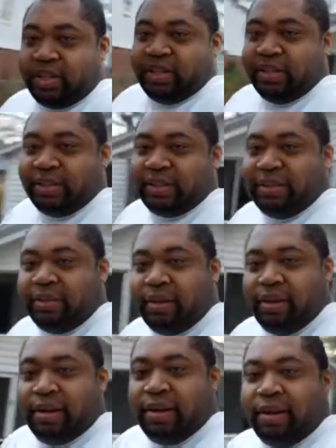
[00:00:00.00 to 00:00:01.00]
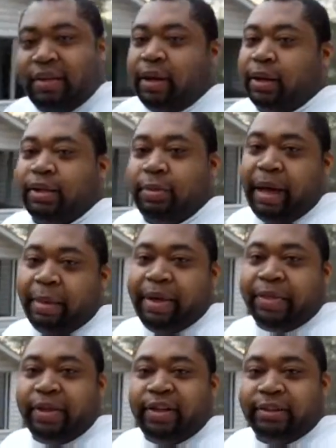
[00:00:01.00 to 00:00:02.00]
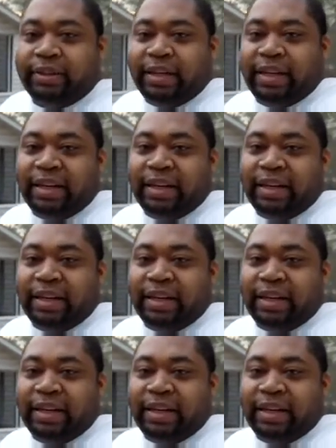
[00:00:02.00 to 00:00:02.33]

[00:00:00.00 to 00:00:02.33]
scene, like a little Batman thing.